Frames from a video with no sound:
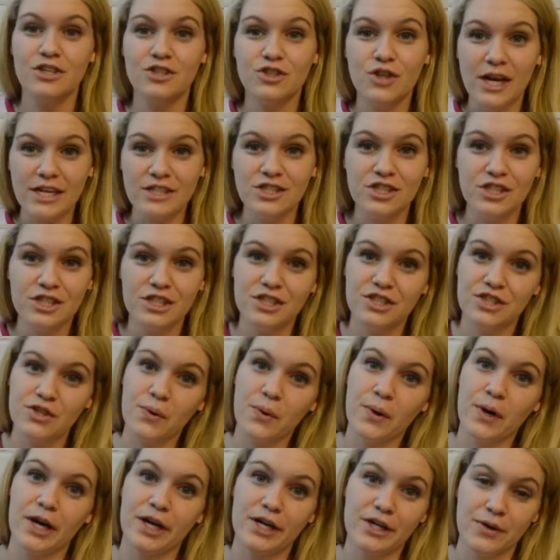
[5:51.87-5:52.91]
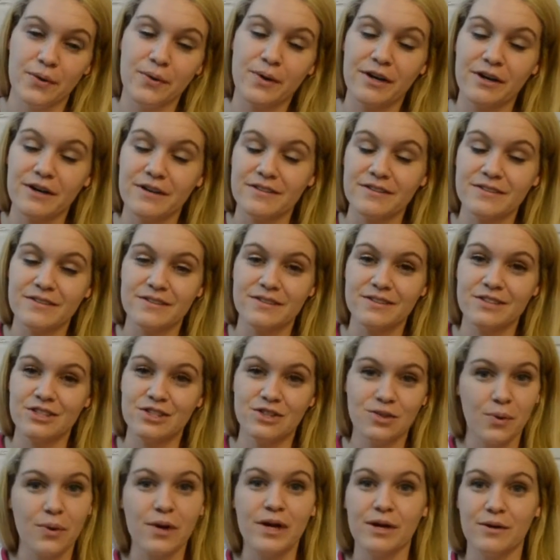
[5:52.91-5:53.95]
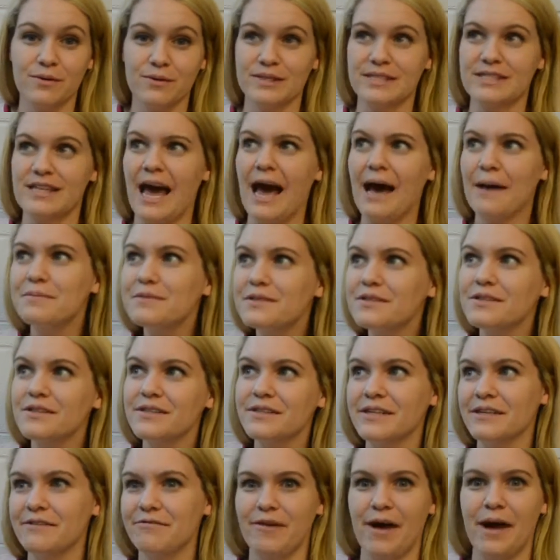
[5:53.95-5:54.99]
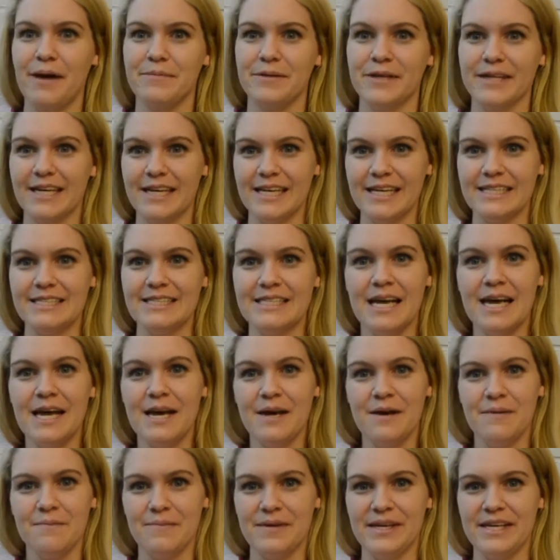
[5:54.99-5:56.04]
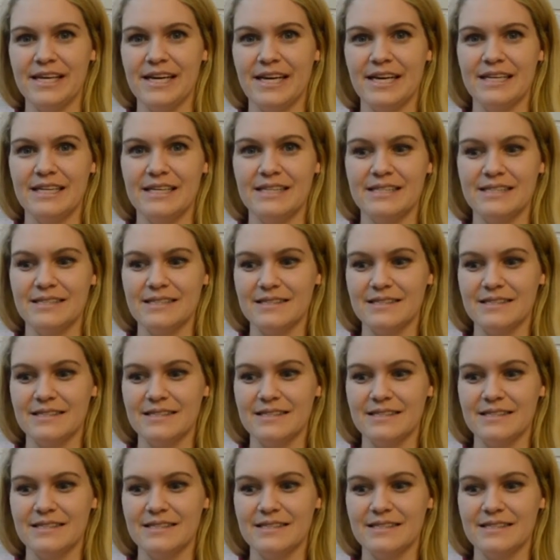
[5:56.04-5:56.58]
Trash to Couture, your tutorial was absolutely fabulous because